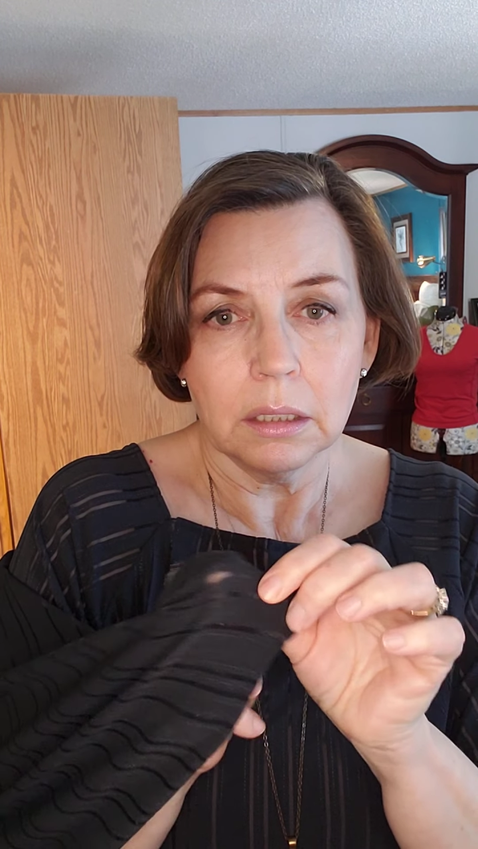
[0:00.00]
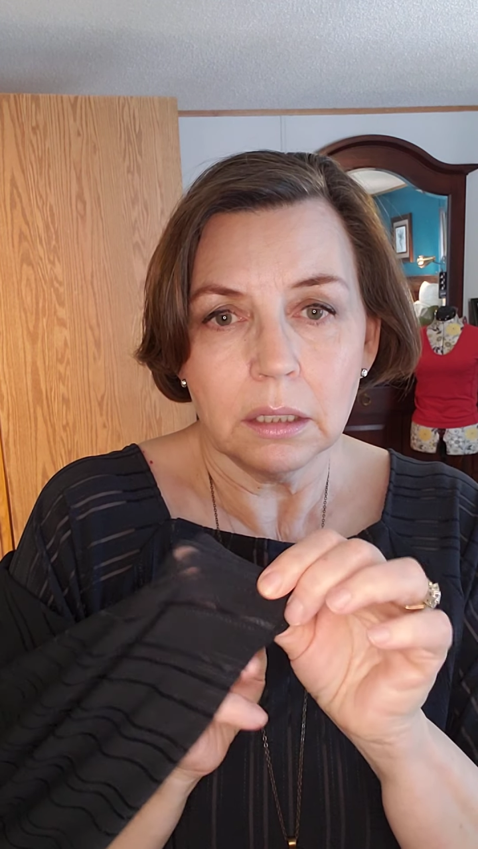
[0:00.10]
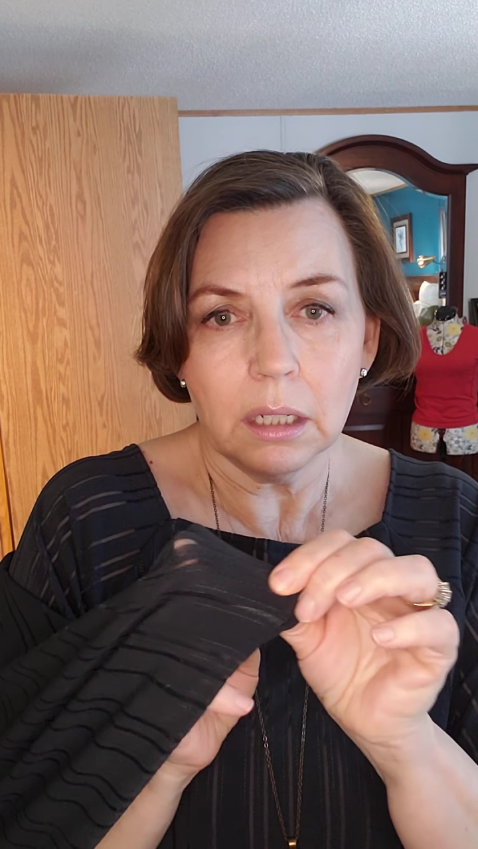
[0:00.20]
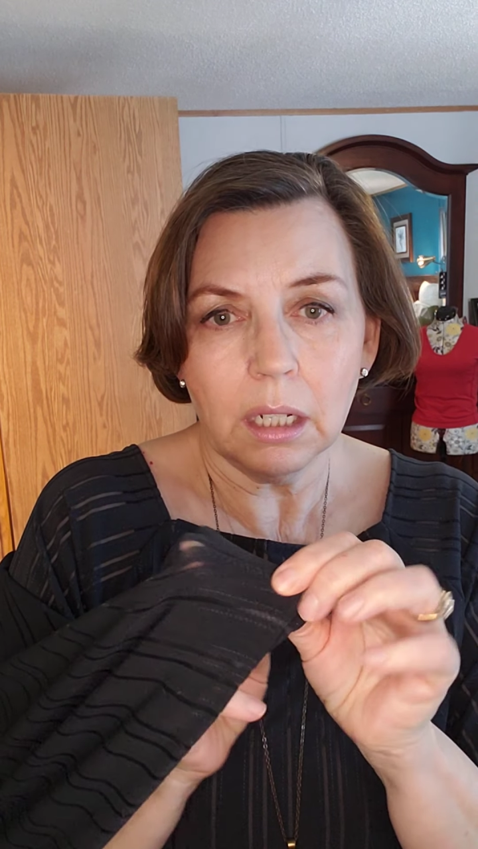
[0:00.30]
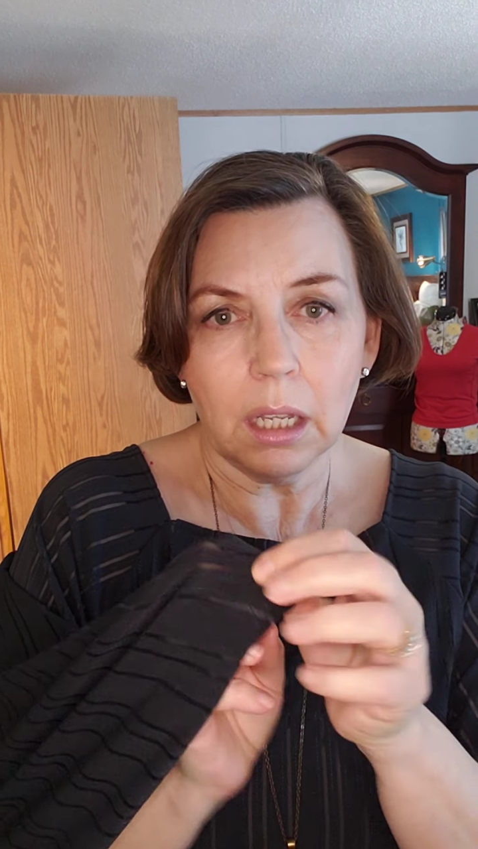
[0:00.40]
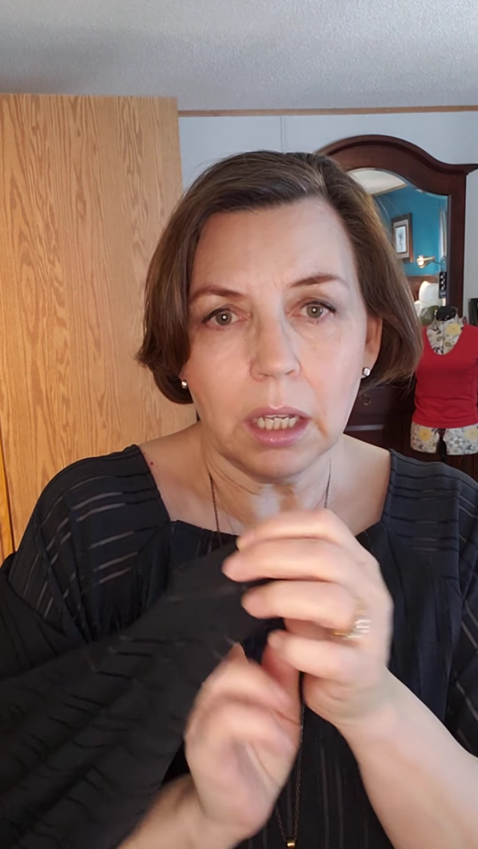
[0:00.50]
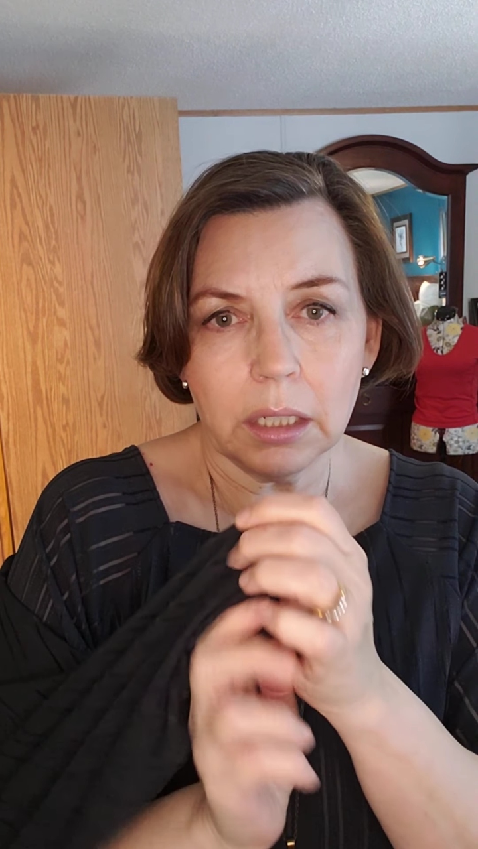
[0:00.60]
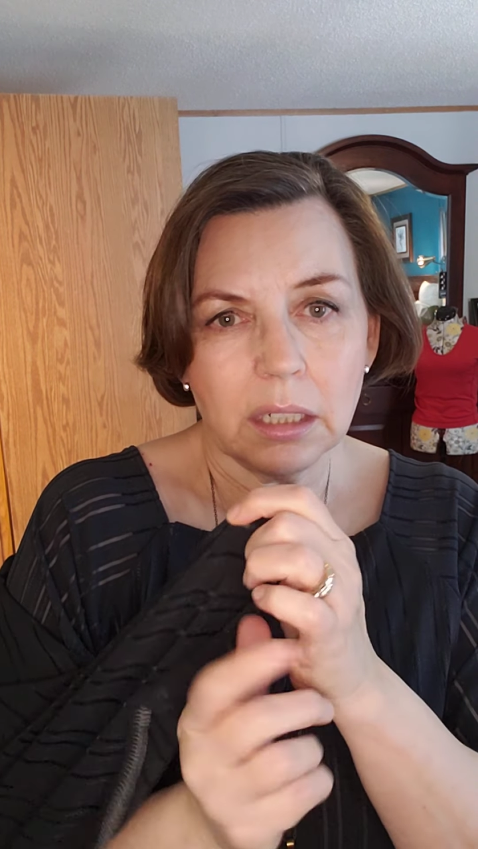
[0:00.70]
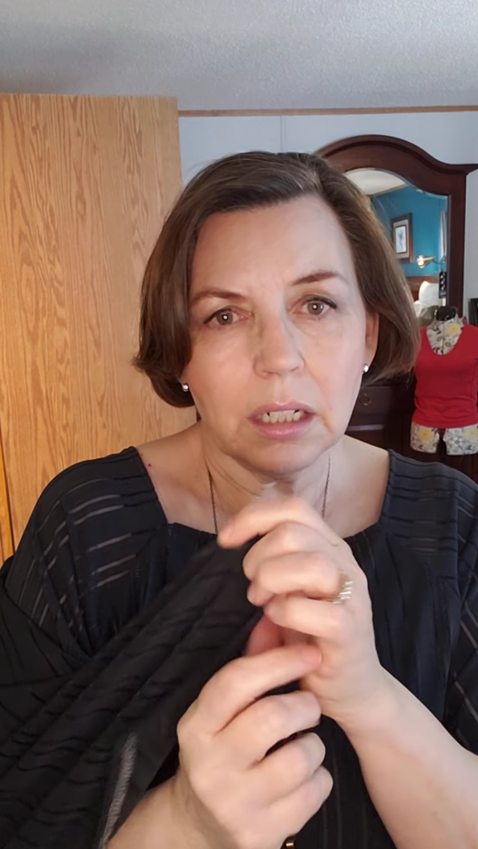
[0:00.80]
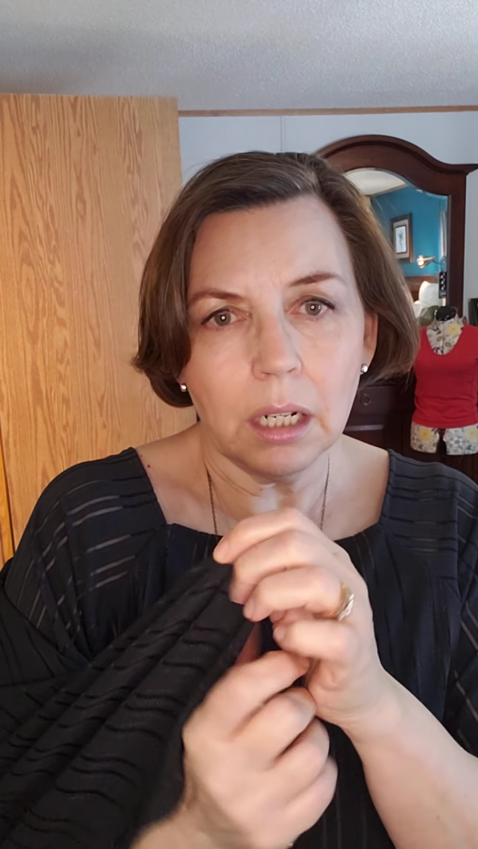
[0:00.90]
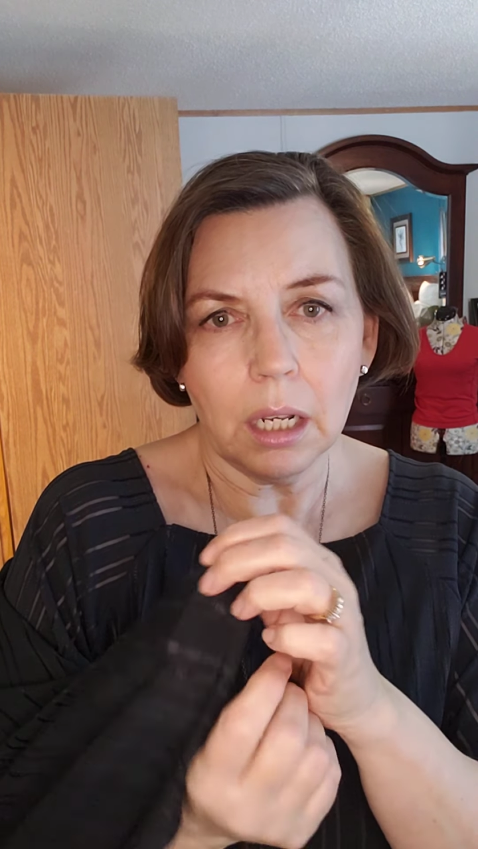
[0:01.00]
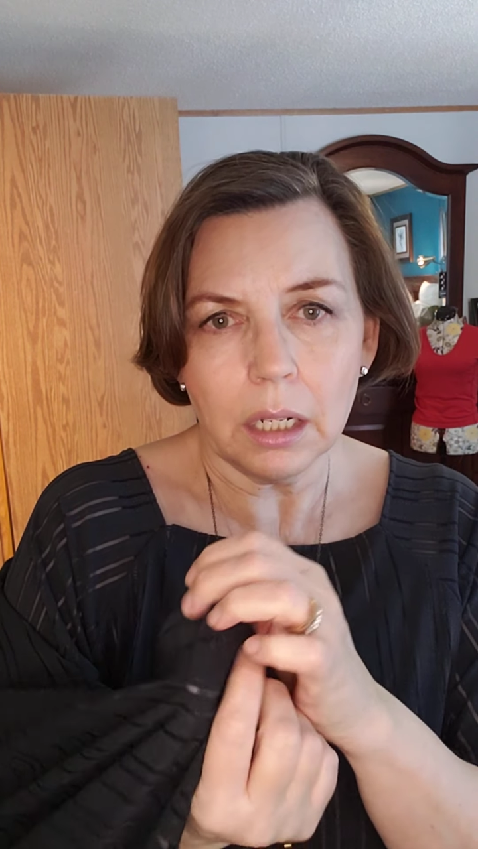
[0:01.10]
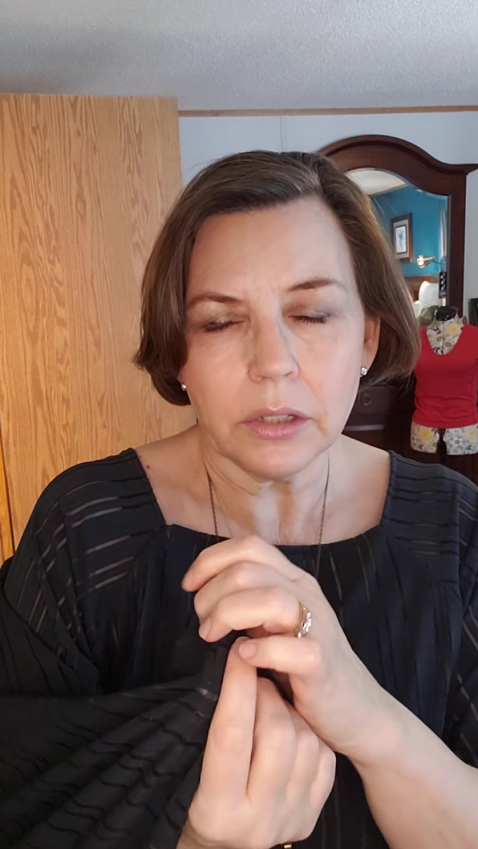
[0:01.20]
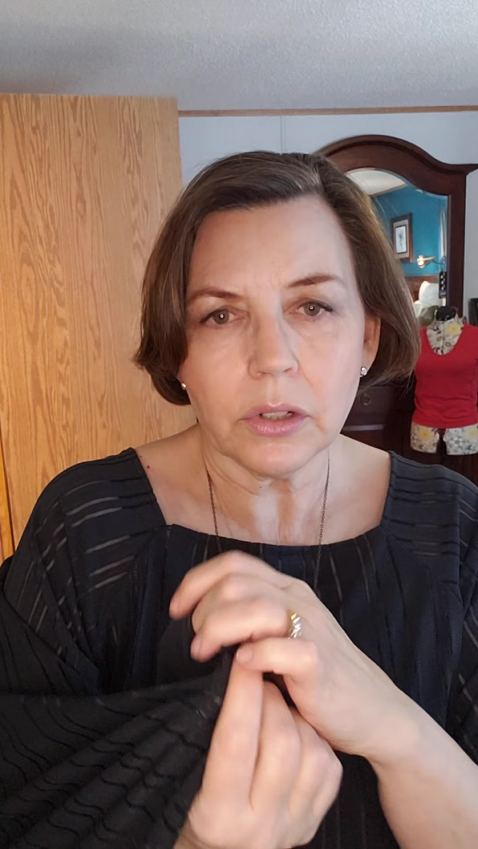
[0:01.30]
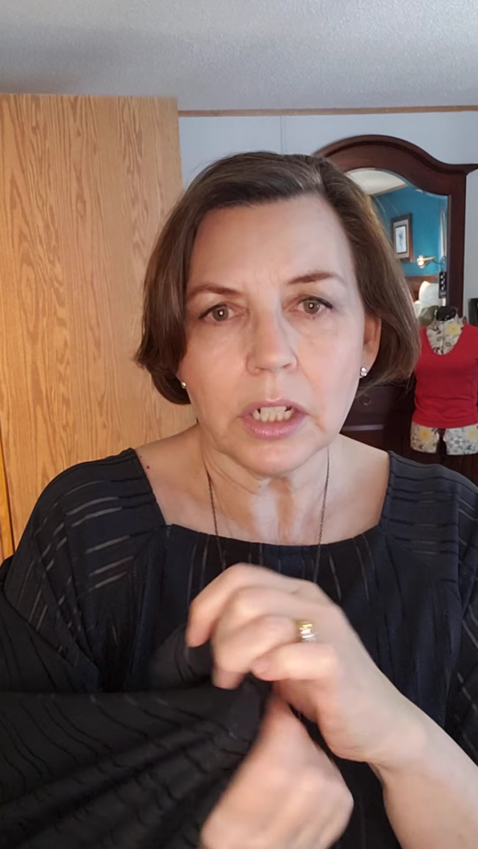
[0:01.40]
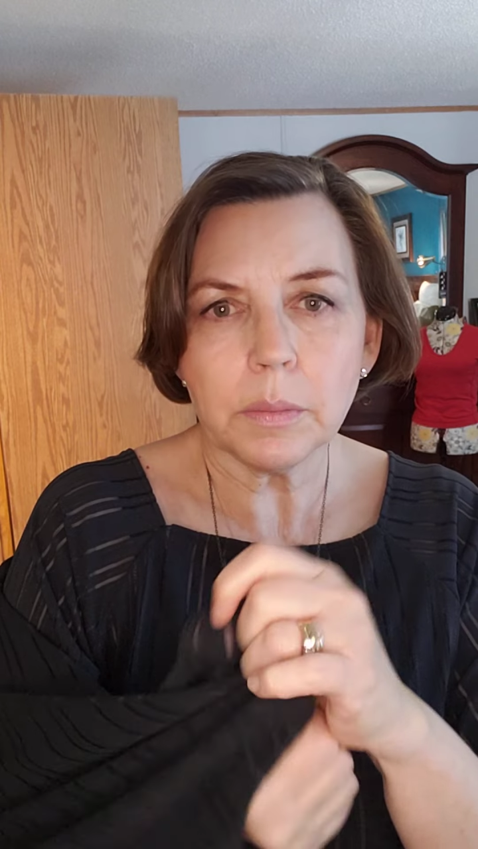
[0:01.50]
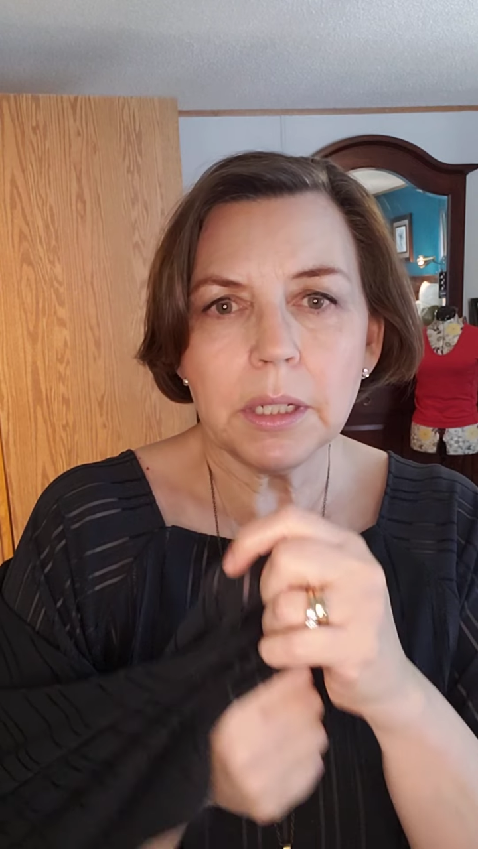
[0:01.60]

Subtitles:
Not a lot of stretch,